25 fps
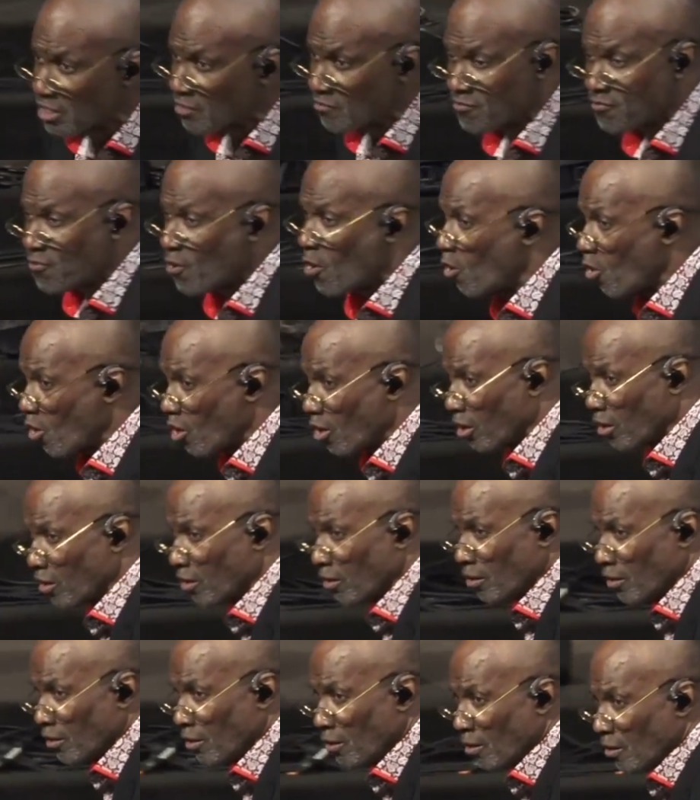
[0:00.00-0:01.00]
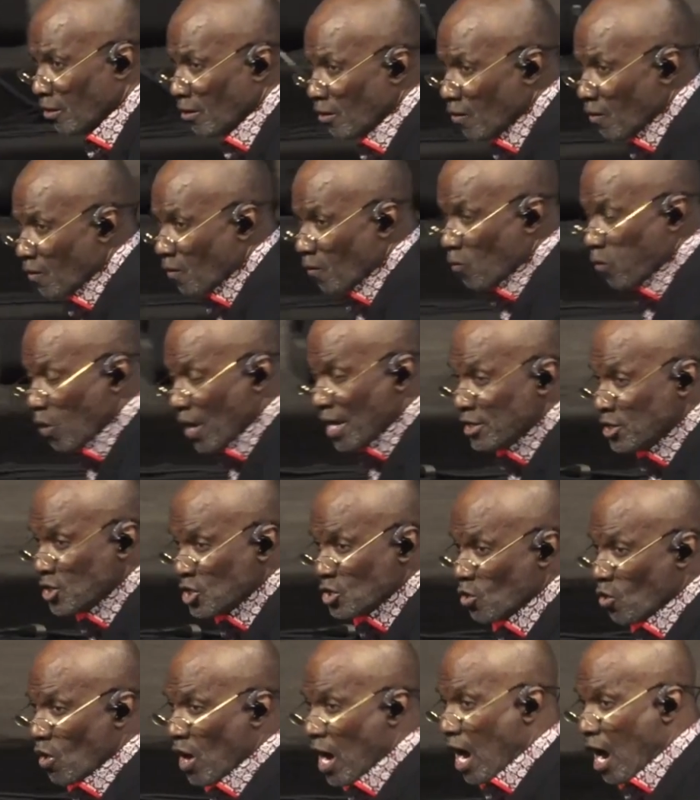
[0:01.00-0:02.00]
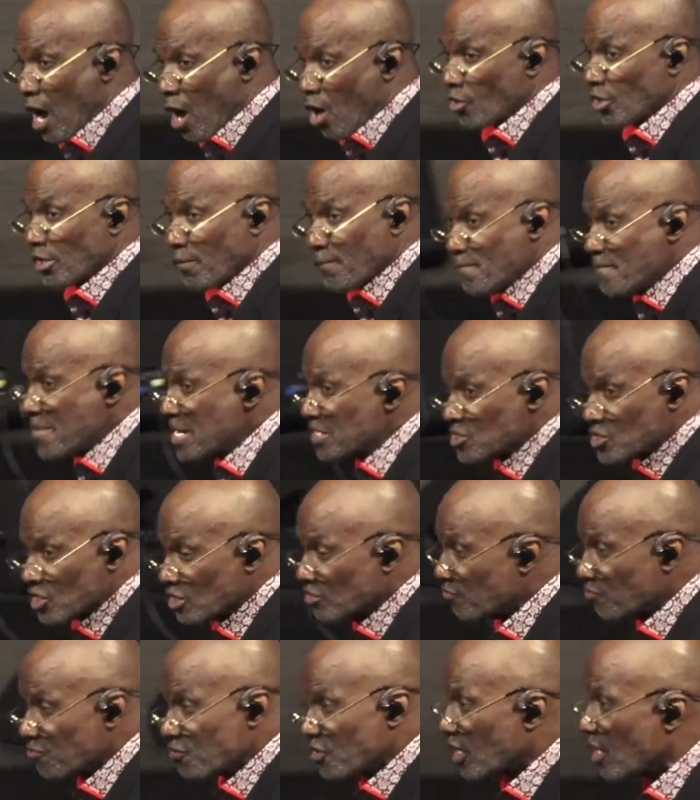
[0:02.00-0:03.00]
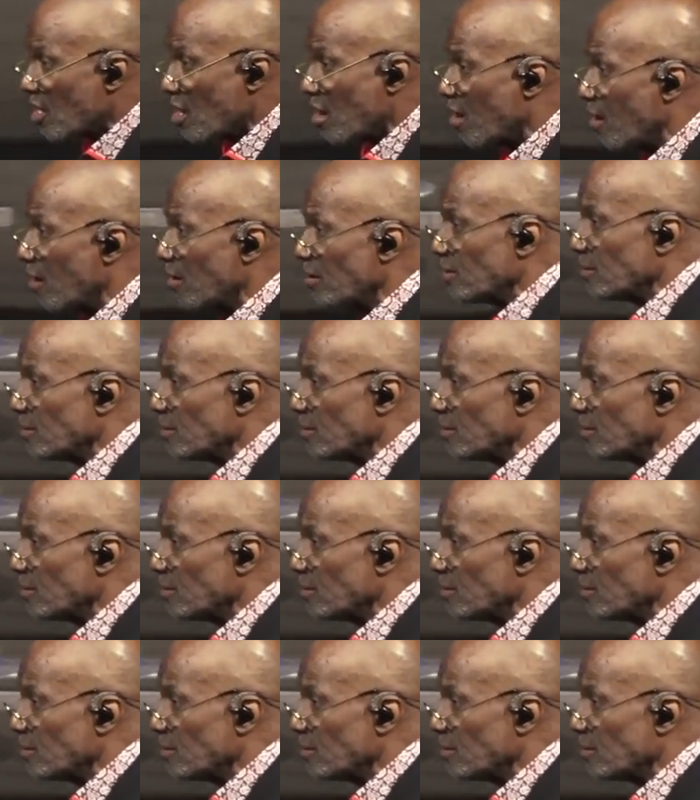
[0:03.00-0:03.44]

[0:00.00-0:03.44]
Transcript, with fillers: for when you are on a mission for God.